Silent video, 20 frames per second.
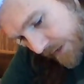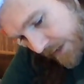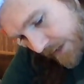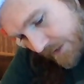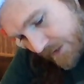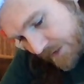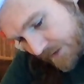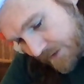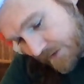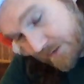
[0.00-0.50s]
the
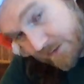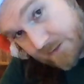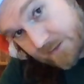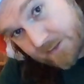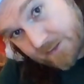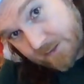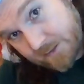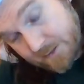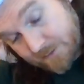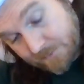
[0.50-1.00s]
edges,
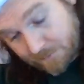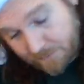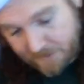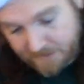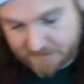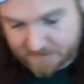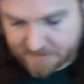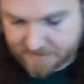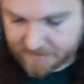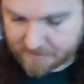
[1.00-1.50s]

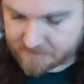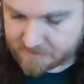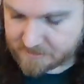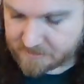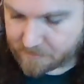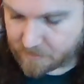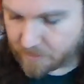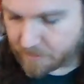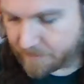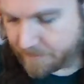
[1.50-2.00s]
press it down
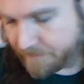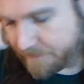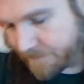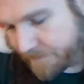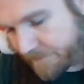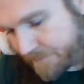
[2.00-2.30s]
some more.